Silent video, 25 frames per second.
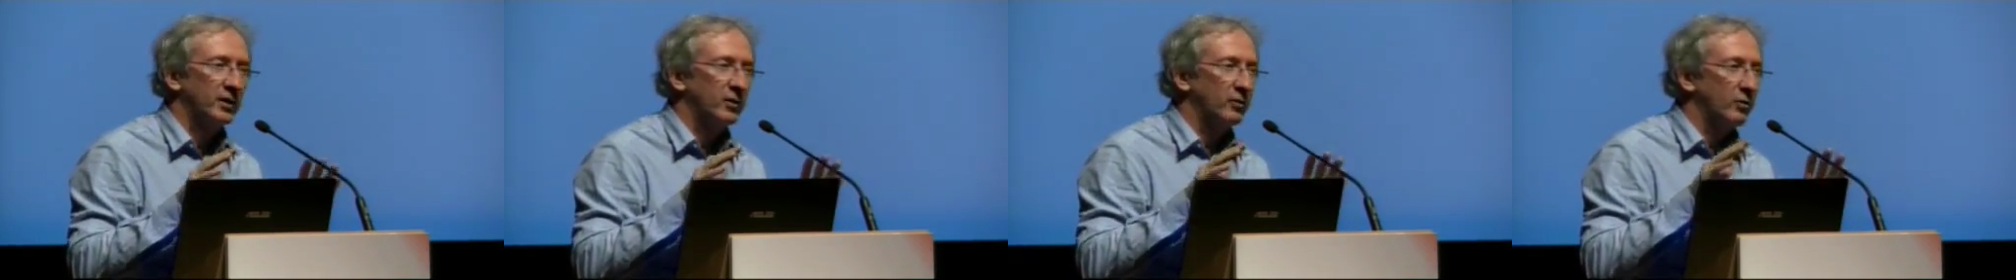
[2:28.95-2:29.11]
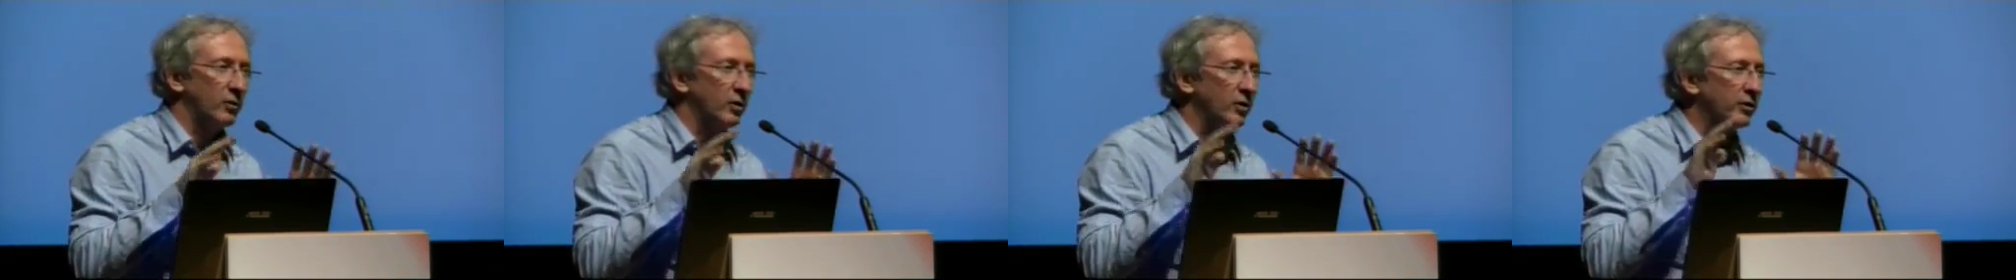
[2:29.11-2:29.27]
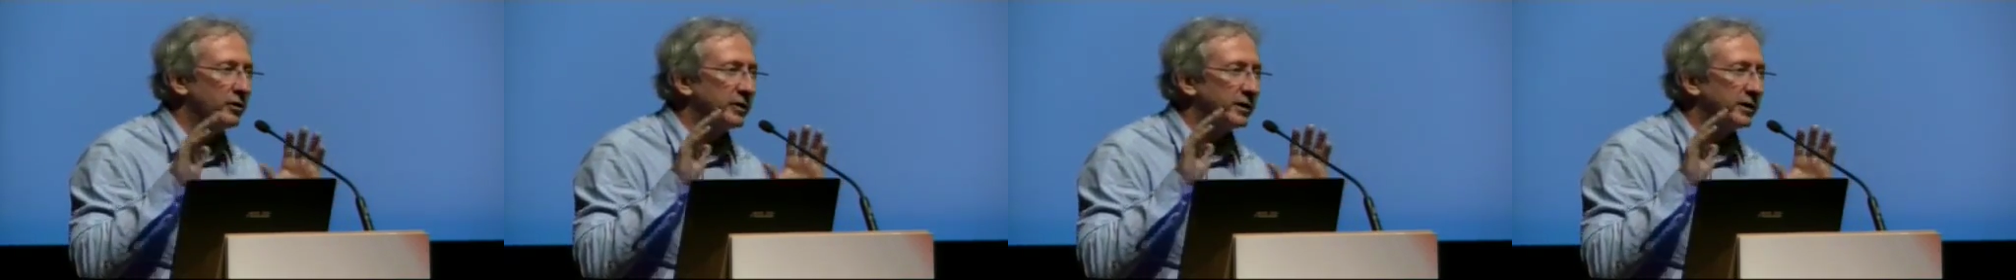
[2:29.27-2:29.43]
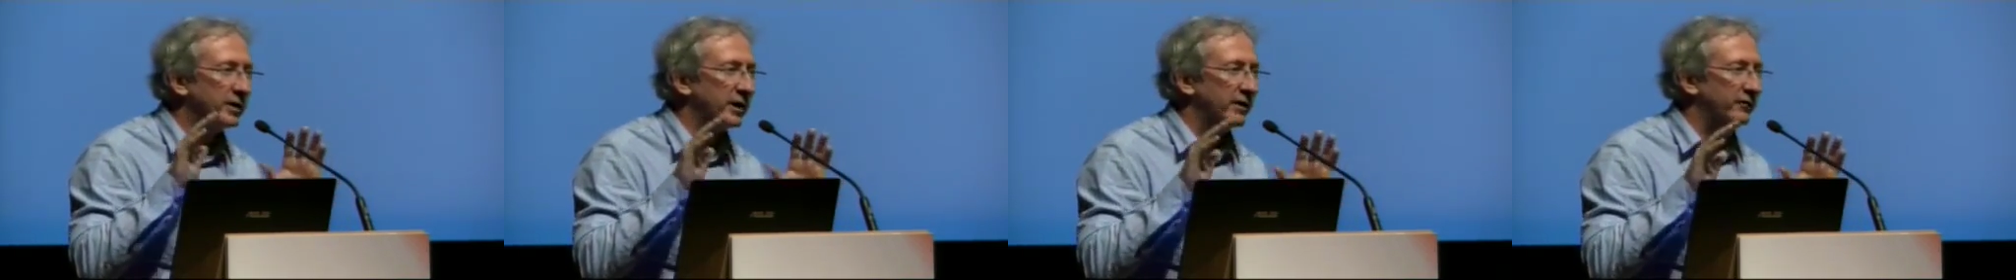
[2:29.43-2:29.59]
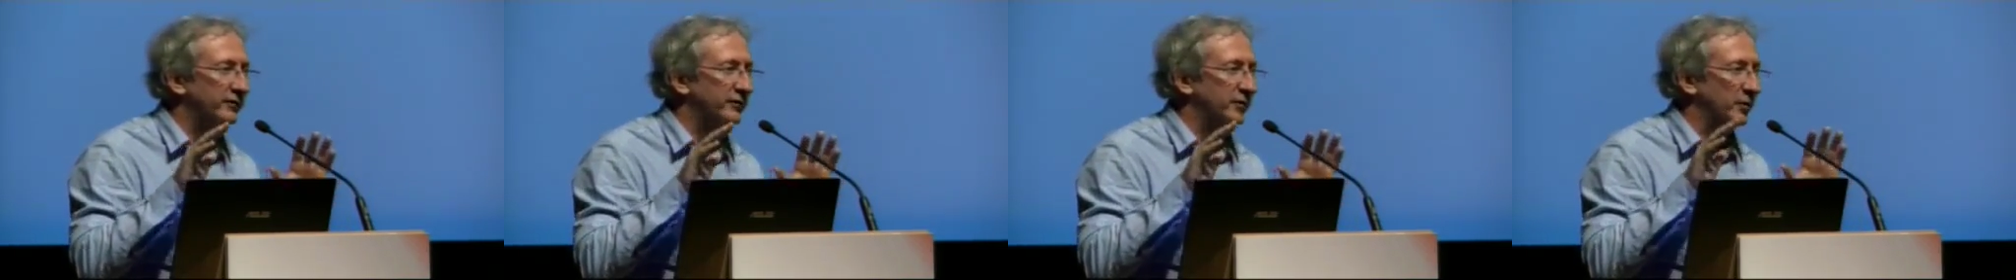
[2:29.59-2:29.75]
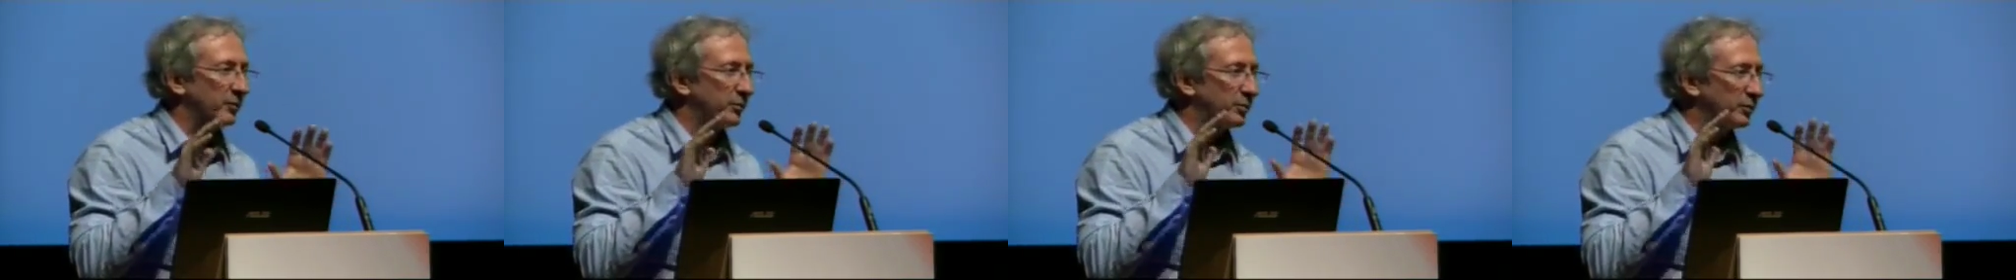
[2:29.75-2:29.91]
running
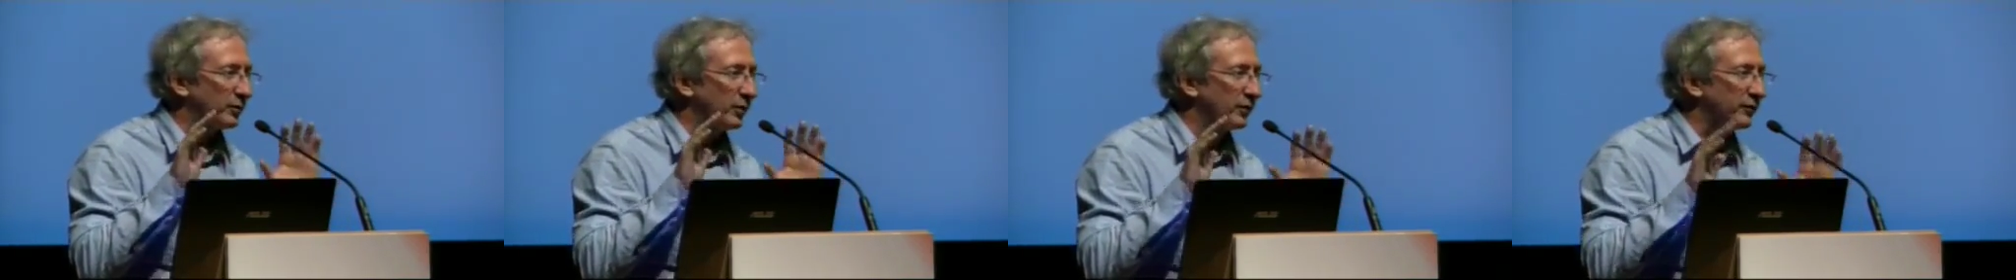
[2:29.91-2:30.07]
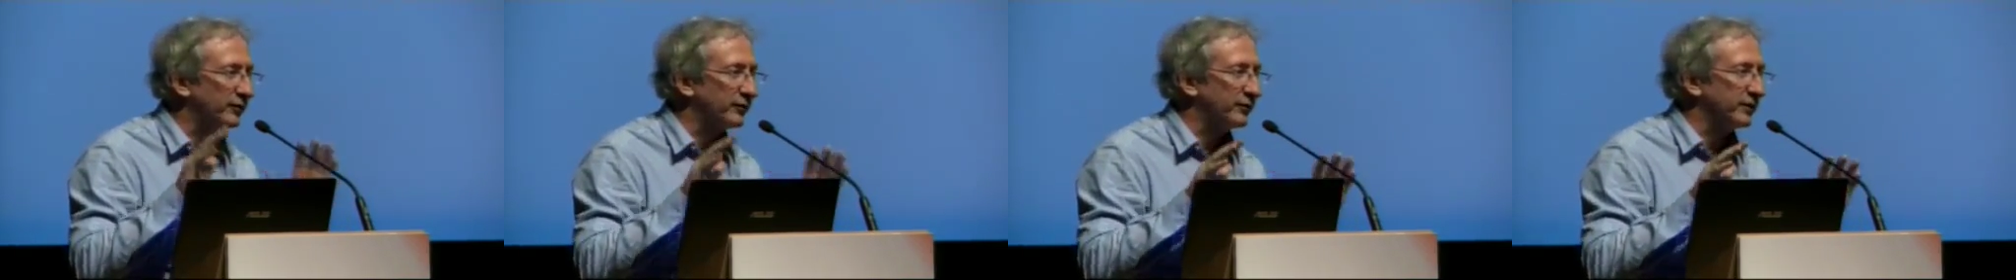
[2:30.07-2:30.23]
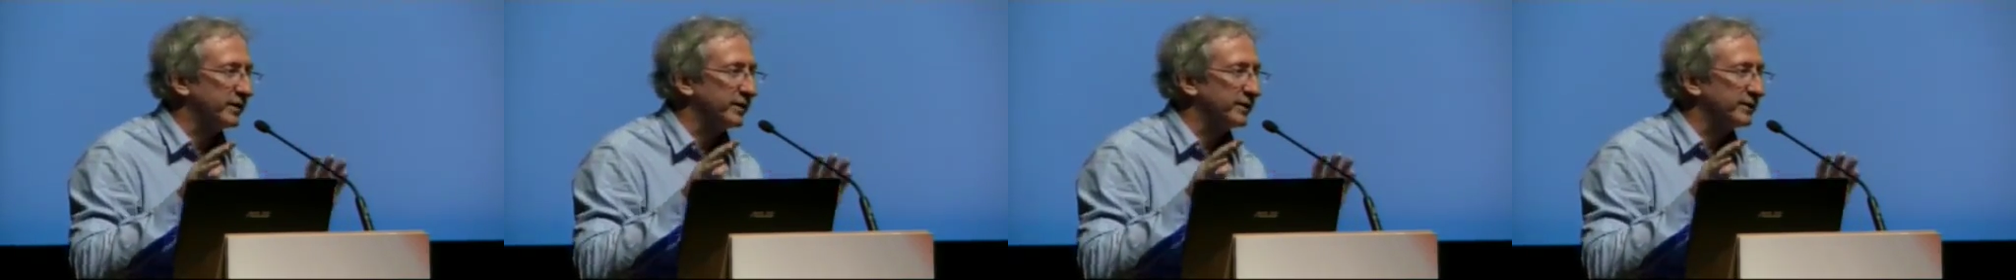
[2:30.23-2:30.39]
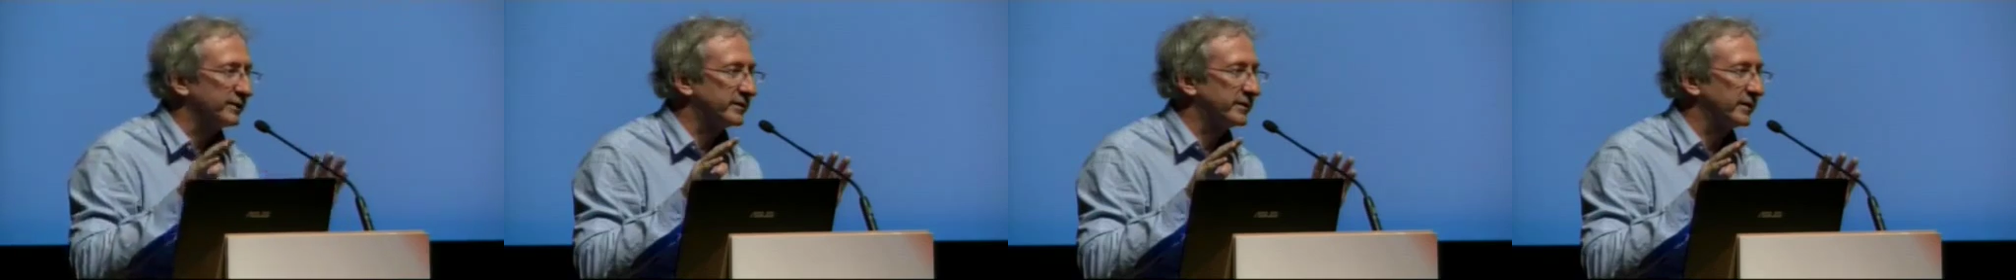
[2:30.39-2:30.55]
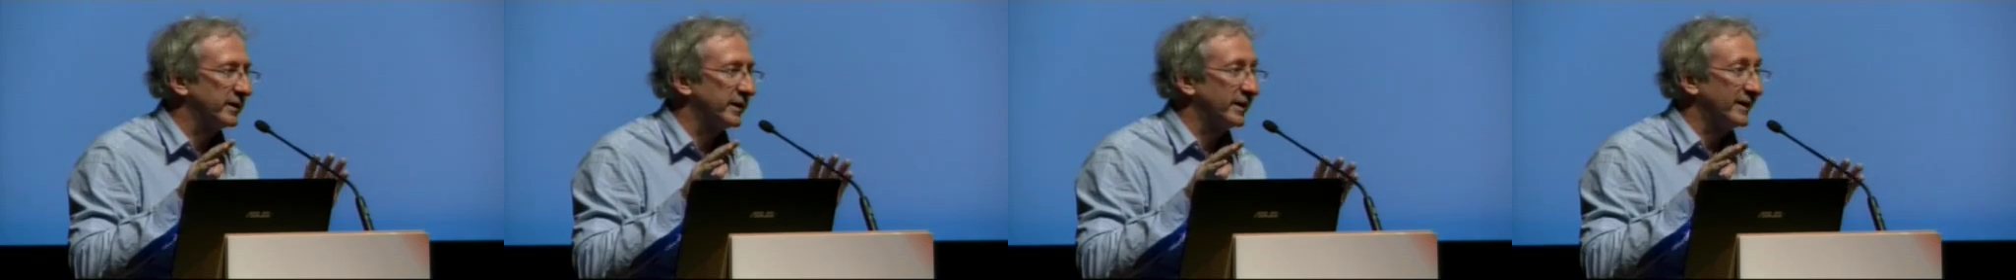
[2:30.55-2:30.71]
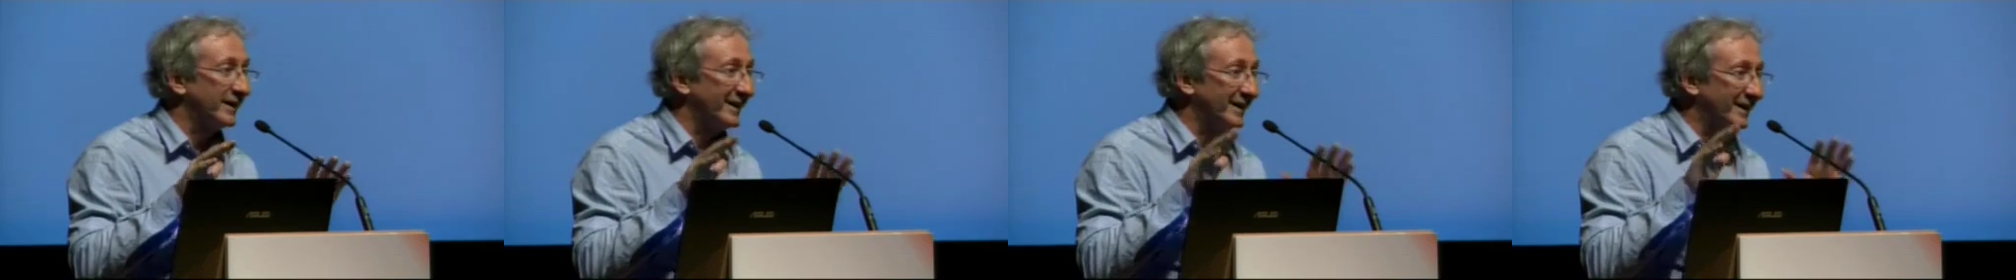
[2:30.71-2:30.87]
after profit,